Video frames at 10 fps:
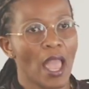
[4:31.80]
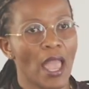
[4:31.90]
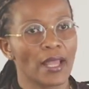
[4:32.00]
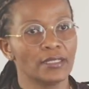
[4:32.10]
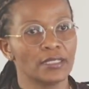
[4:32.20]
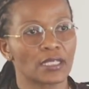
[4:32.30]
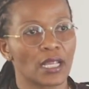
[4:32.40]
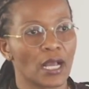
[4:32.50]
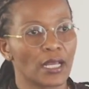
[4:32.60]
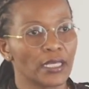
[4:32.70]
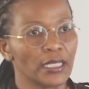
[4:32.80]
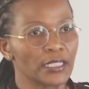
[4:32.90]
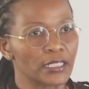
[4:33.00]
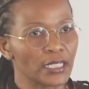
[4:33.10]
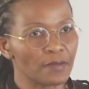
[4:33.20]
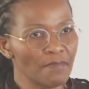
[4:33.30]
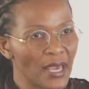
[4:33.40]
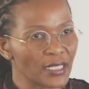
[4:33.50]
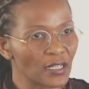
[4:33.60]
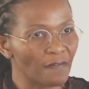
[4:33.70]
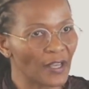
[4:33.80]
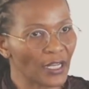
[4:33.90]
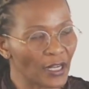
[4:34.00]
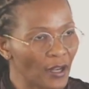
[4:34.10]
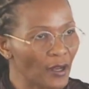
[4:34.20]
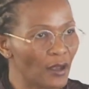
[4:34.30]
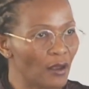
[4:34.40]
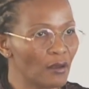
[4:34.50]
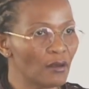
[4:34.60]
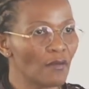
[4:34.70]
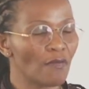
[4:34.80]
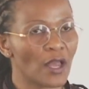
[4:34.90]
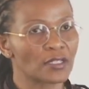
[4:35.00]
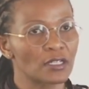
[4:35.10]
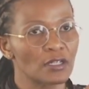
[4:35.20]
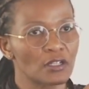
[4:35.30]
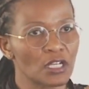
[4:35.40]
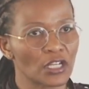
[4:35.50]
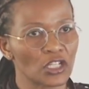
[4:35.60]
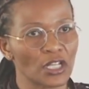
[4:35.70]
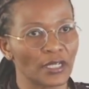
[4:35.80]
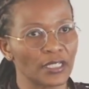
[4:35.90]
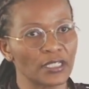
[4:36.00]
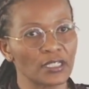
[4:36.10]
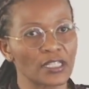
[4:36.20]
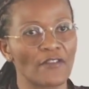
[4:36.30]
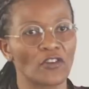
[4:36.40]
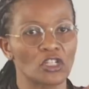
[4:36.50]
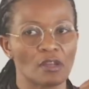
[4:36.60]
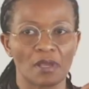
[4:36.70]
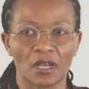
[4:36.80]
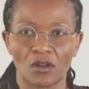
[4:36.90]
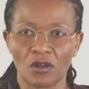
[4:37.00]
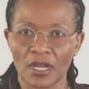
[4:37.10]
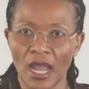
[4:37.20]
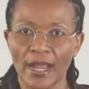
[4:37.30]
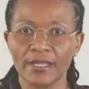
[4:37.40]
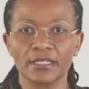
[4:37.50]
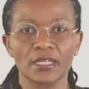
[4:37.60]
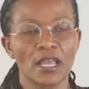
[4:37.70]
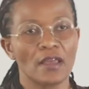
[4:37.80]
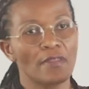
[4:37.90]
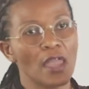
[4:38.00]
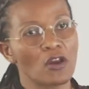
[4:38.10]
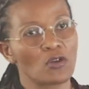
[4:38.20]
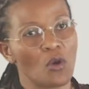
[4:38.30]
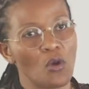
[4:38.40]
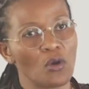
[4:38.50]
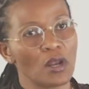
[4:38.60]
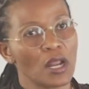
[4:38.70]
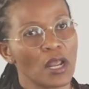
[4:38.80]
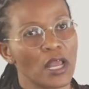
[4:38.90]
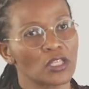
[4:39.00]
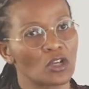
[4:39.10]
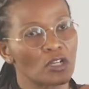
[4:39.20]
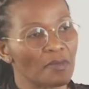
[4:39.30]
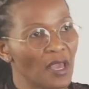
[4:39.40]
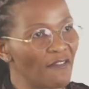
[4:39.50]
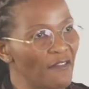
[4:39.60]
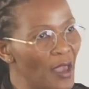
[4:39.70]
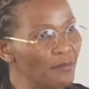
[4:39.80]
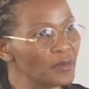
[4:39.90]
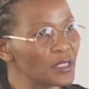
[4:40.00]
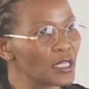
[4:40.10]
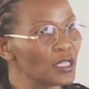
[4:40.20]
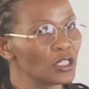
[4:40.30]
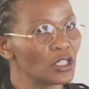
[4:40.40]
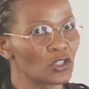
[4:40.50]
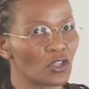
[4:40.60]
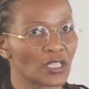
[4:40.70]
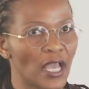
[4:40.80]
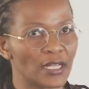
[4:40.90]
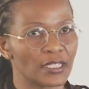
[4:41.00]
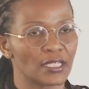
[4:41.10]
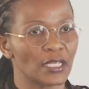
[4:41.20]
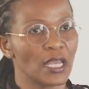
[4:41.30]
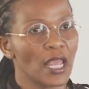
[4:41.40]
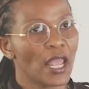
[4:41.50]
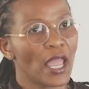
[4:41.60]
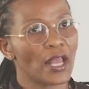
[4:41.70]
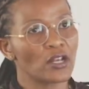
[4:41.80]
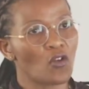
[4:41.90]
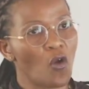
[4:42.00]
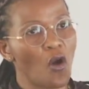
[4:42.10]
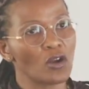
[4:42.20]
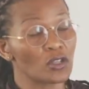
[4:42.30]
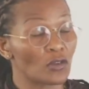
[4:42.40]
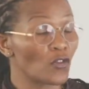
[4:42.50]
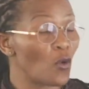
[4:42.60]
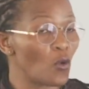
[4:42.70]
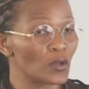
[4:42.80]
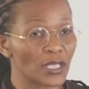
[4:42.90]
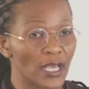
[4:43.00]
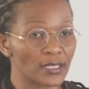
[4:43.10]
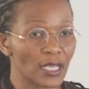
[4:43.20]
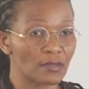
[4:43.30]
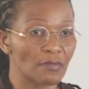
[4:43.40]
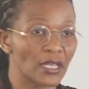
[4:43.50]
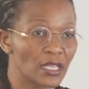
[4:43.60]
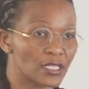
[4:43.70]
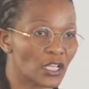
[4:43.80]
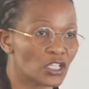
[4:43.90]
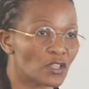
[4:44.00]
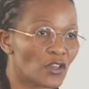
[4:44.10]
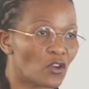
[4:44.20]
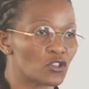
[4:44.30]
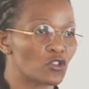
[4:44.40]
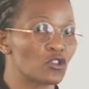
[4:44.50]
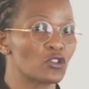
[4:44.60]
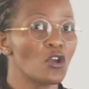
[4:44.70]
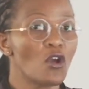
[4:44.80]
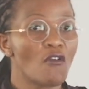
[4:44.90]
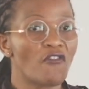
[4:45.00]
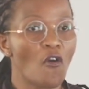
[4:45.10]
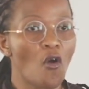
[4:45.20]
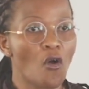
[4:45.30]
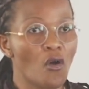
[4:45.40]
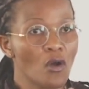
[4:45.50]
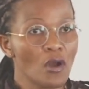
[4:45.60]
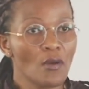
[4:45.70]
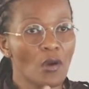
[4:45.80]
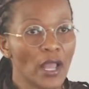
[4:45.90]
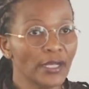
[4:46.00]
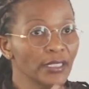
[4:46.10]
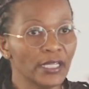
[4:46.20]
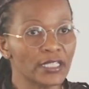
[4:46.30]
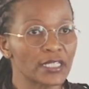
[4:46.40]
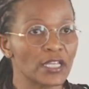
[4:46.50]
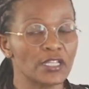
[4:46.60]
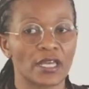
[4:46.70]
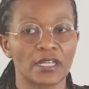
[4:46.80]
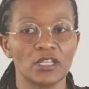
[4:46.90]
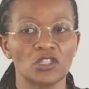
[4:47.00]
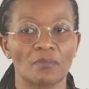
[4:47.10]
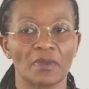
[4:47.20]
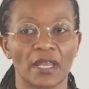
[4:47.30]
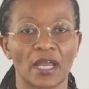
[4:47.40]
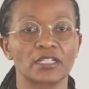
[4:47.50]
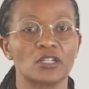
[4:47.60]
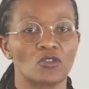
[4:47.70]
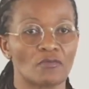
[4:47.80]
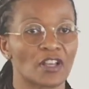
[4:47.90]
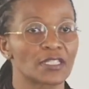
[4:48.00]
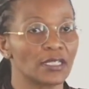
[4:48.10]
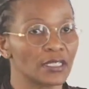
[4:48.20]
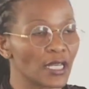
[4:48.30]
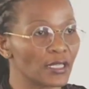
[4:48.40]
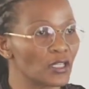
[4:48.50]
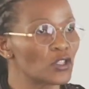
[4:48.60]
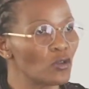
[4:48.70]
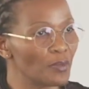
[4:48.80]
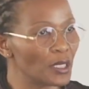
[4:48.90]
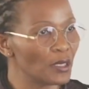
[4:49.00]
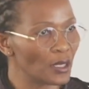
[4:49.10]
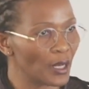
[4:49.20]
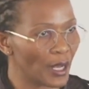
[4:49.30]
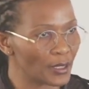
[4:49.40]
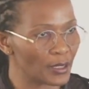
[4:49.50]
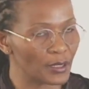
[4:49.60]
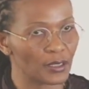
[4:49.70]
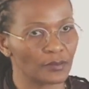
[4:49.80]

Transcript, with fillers: And it, it makes it very clear that Traditional leaders have got to be recognized, their role has got to be affirmed in society, and calls, of course, as, as many sections of the Constitution, for any legislation that needs to be enacted to facilitate this to be enacted.